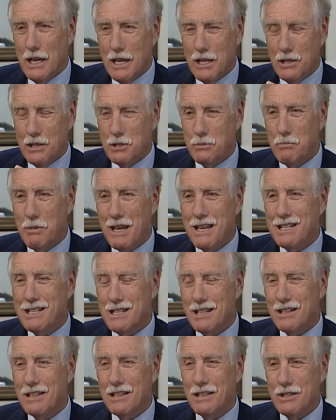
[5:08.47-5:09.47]
It is
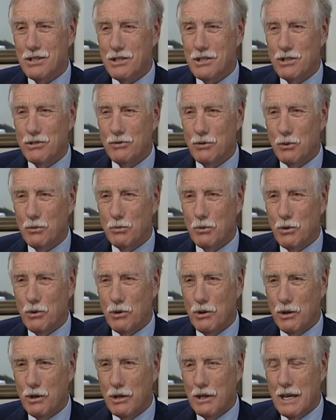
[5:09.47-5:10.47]
basically a civil
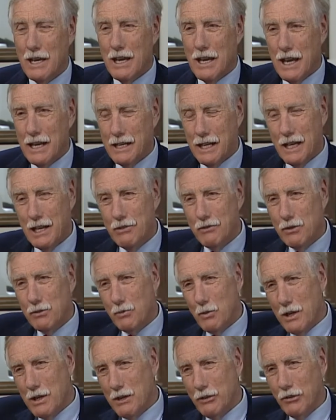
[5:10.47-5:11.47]
war. And
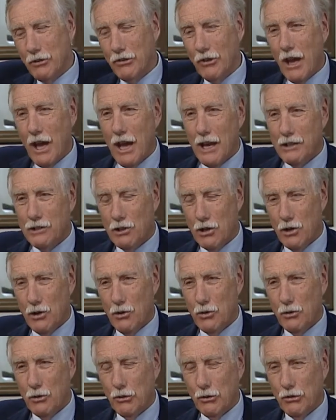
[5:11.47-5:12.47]
even when Assad
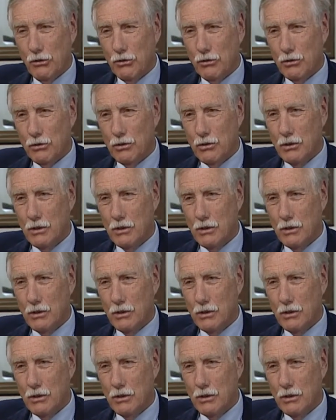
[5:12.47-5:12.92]
goes,